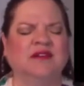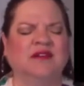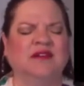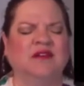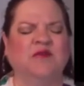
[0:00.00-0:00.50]

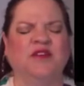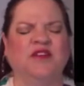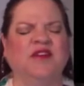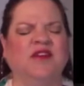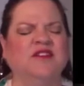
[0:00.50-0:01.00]
And where
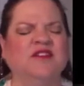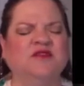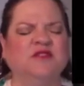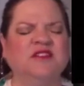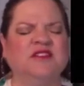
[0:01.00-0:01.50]
there are
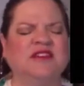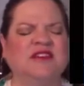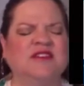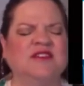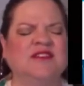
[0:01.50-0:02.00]

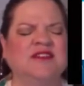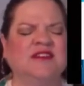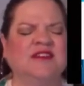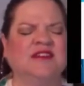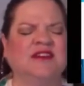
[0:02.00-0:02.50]
differences,
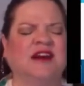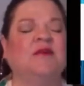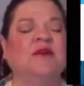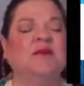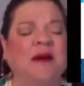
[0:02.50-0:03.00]
I
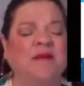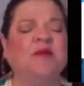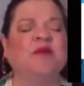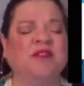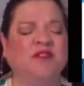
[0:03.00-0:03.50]

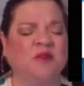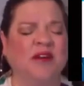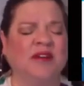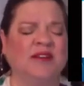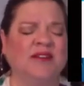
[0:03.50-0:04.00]
remember this
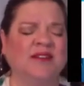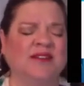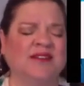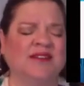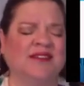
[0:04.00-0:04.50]

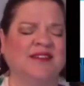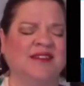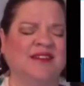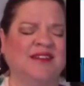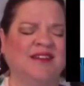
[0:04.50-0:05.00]
oneness.
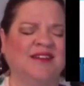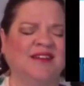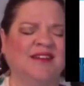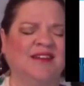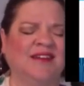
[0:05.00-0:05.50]

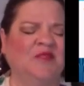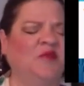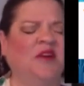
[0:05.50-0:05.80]
And where I